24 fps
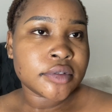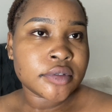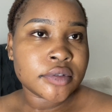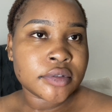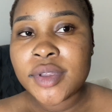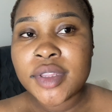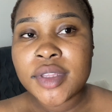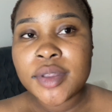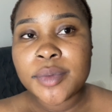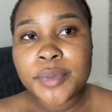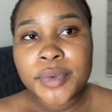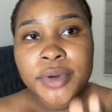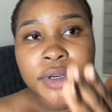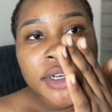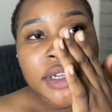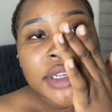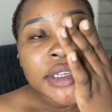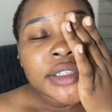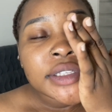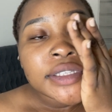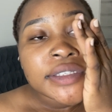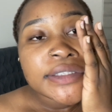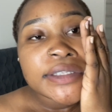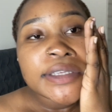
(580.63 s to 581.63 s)
the
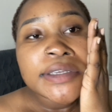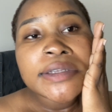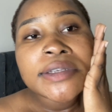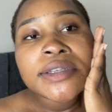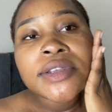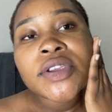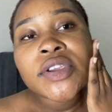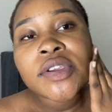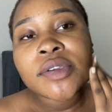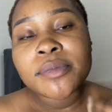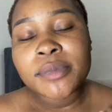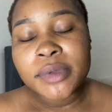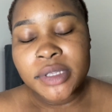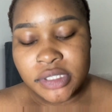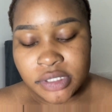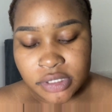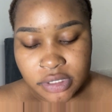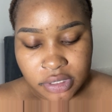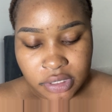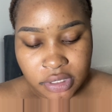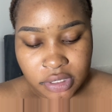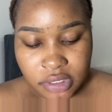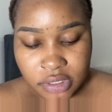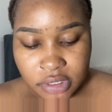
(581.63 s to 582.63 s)
product is entering my
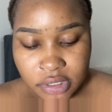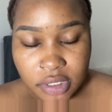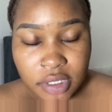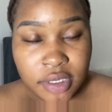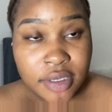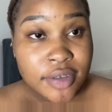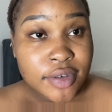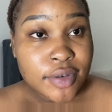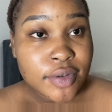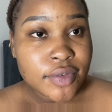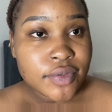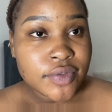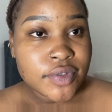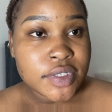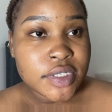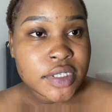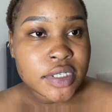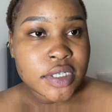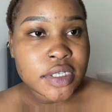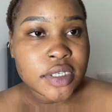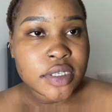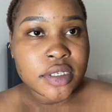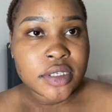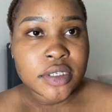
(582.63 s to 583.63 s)
skin, kind of
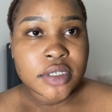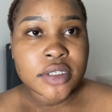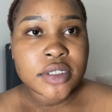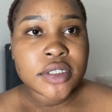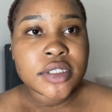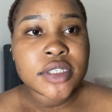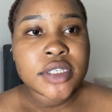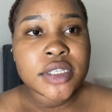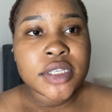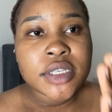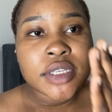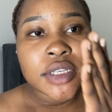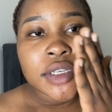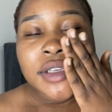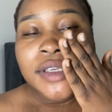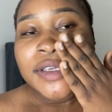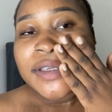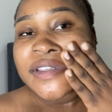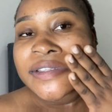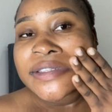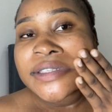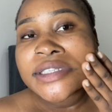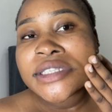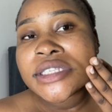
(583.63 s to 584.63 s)
ting, ting,
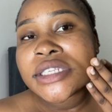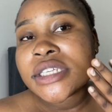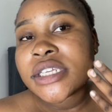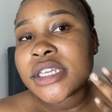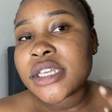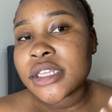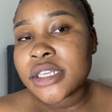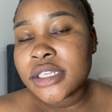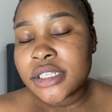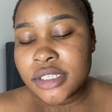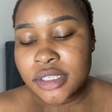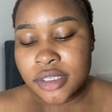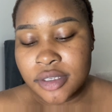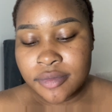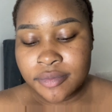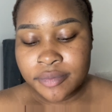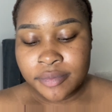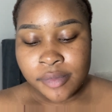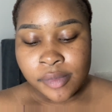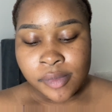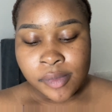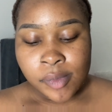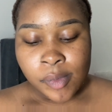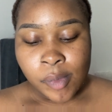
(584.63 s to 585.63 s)
it's tingly.
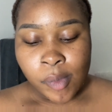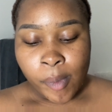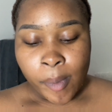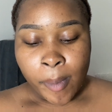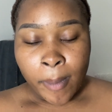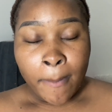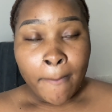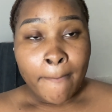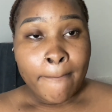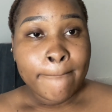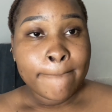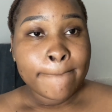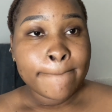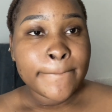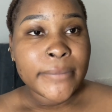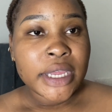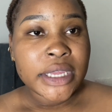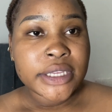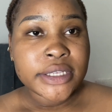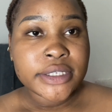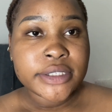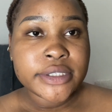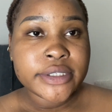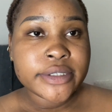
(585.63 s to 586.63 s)

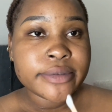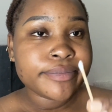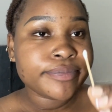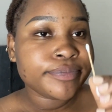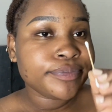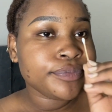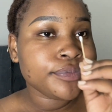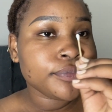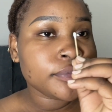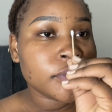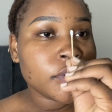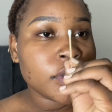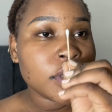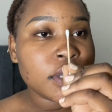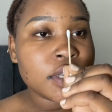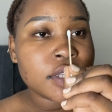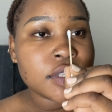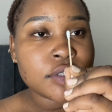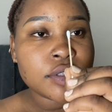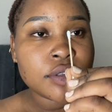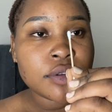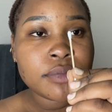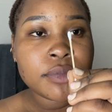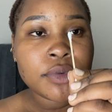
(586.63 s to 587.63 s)
But you
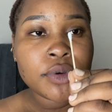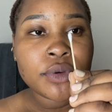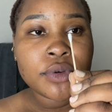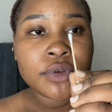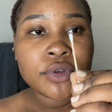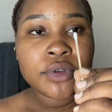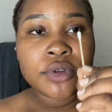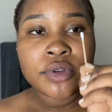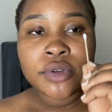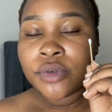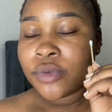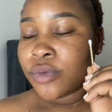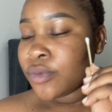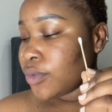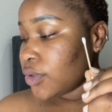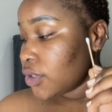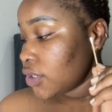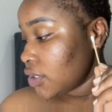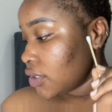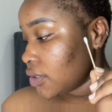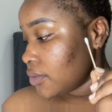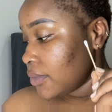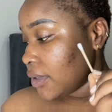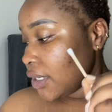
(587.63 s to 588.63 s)
guys saw me
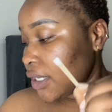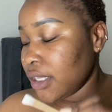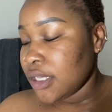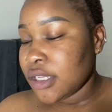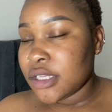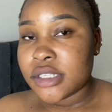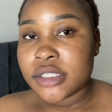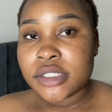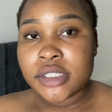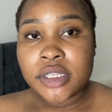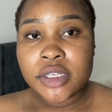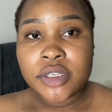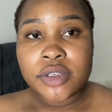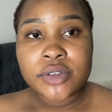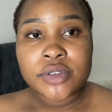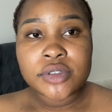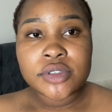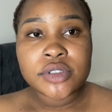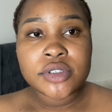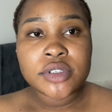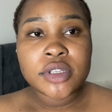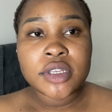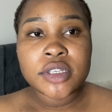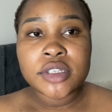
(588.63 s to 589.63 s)
washing my ears a lot,
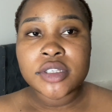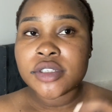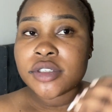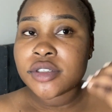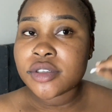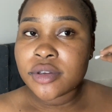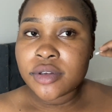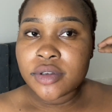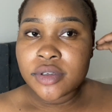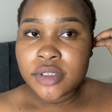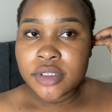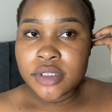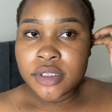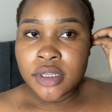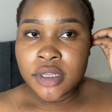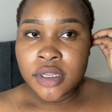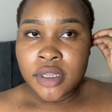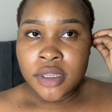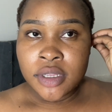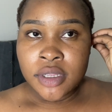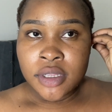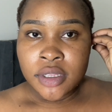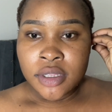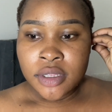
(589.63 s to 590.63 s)
so I just got
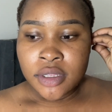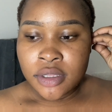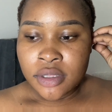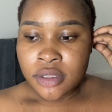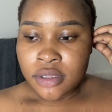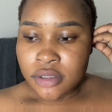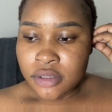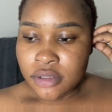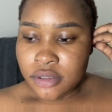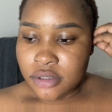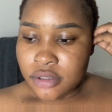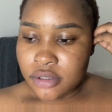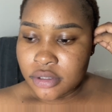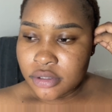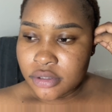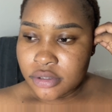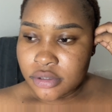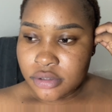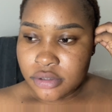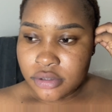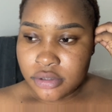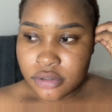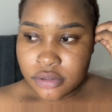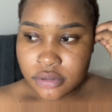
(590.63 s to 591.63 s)

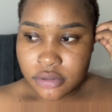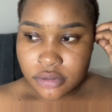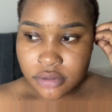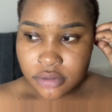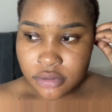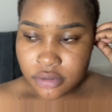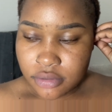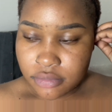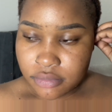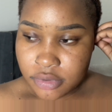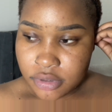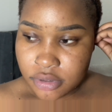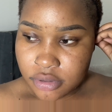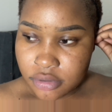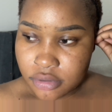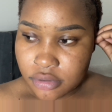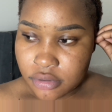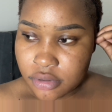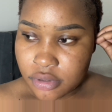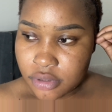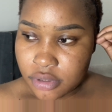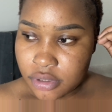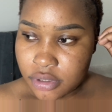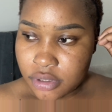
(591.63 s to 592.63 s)
these and I'm just
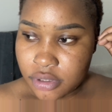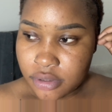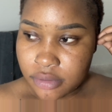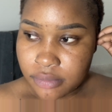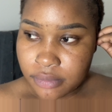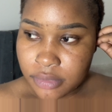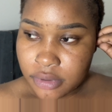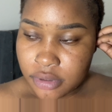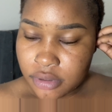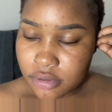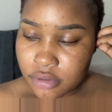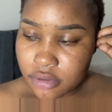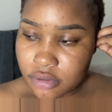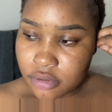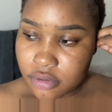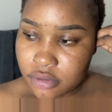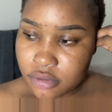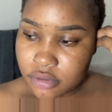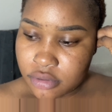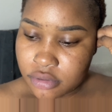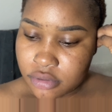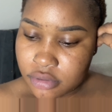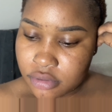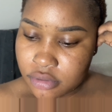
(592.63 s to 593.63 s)
gonna clean my
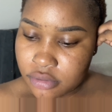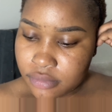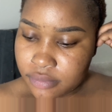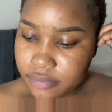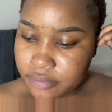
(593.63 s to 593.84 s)
ears.